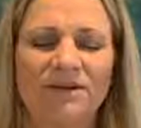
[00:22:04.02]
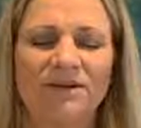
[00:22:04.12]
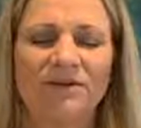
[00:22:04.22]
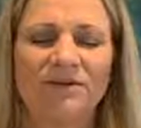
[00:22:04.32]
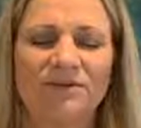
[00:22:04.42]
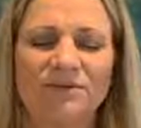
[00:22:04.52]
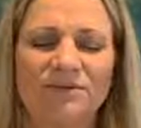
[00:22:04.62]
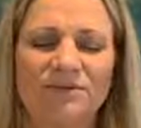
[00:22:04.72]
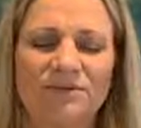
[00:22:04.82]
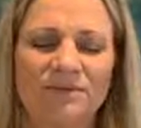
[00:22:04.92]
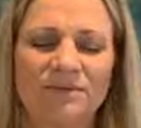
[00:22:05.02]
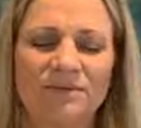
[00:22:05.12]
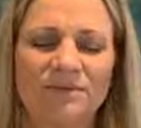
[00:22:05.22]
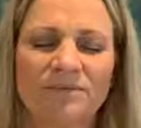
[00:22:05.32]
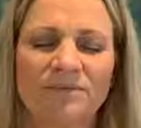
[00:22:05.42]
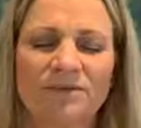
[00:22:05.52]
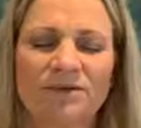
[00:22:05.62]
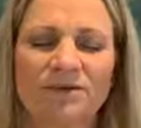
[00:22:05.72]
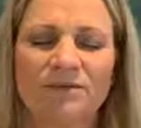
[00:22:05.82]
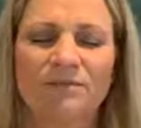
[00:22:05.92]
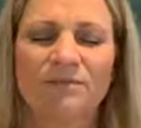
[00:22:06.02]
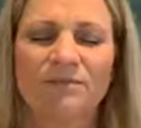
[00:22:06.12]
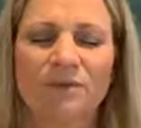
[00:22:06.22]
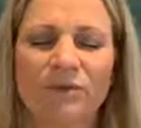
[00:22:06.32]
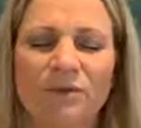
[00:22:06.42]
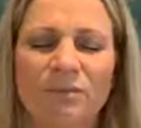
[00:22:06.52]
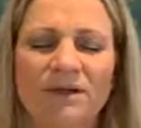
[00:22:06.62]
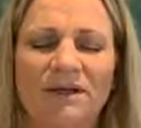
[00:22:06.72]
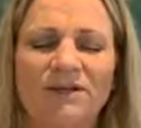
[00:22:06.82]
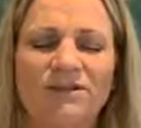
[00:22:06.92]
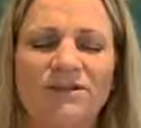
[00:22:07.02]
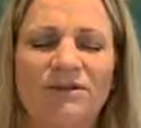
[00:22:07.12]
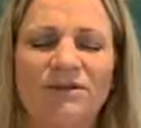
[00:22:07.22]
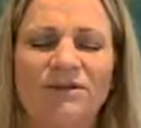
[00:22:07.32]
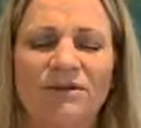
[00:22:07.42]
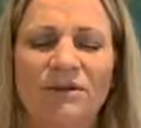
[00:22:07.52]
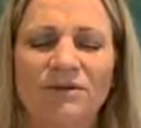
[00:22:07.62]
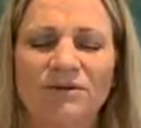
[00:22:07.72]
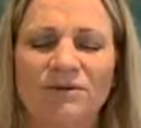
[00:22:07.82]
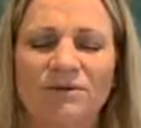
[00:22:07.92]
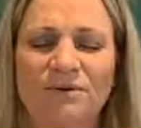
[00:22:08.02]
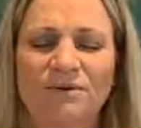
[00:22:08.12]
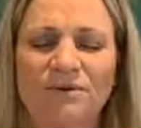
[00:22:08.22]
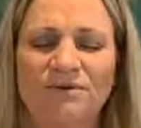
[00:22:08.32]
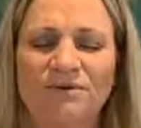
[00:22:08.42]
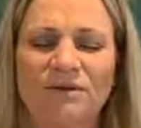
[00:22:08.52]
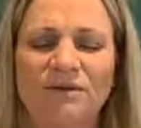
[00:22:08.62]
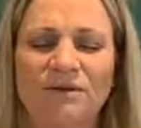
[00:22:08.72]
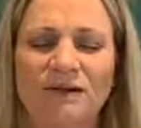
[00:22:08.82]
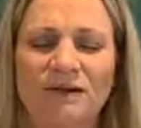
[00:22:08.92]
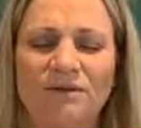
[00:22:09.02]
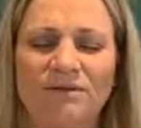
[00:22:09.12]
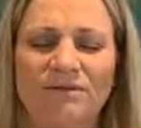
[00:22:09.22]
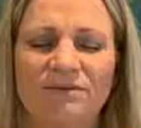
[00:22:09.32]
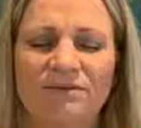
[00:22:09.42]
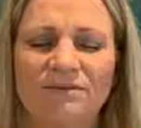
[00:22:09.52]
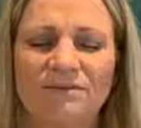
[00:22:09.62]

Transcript: videos, share the replays, share the videos with those that you love.